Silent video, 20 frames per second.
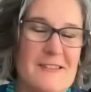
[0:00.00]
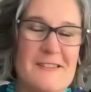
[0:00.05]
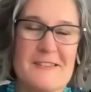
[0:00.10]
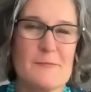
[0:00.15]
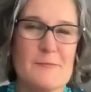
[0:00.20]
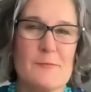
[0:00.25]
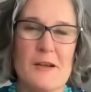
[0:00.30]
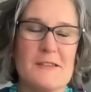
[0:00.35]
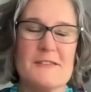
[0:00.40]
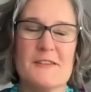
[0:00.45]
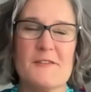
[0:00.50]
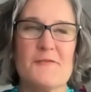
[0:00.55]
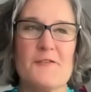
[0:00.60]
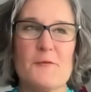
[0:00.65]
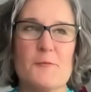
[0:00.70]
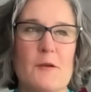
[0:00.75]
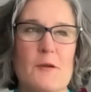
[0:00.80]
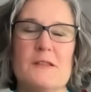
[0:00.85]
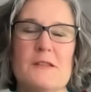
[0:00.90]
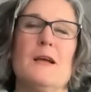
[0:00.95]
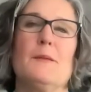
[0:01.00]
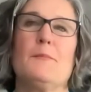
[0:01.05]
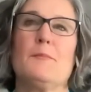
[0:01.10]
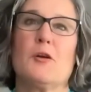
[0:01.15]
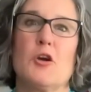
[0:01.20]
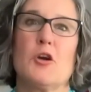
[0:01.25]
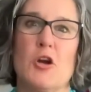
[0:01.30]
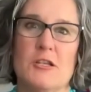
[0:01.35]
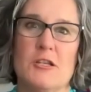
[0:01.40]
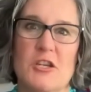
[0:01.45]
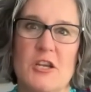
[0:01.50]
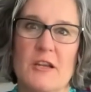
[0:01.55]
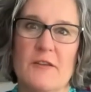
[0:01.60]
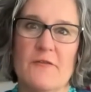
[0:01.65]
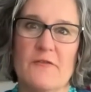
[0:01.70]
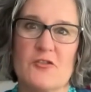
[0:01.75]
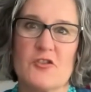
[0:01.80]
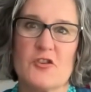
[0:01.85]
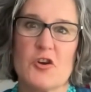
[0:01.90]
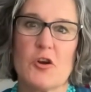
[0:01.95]
Some a different number crunching
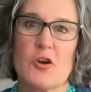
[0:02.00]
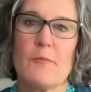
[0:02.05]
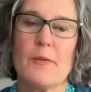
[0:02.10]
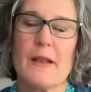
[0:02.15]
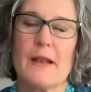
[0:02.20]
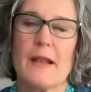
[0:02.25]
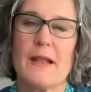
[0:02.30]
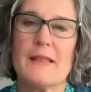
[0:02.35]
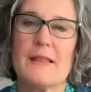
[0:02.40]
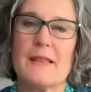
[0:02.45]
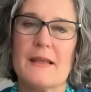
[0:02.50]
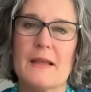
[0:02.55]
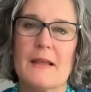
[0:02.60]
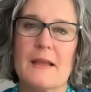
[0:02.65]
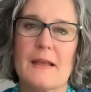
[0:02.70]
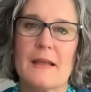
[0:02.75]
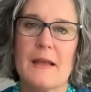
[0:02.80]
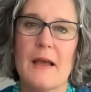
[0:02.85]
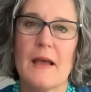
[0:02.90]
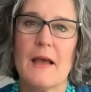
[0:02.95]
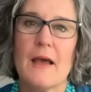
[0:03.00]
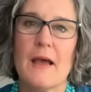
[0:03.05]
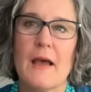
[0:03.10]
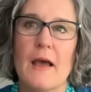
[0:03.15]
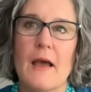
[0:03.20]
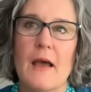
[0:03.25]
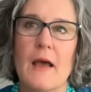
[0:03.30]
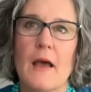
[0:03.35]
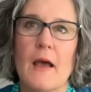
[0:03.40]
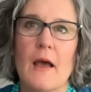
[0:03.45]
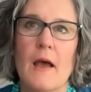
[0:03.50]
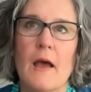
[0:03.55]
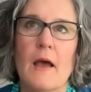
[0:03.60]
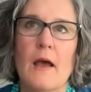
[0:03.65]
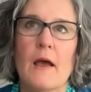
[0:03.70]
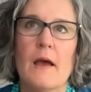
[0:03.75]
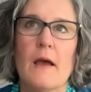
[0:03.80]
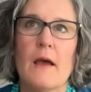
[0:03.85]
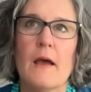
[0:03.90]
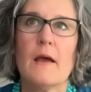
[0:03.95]
for sure, but I think
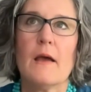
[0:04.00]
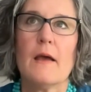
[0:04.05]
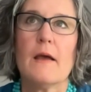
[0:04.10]
yeah.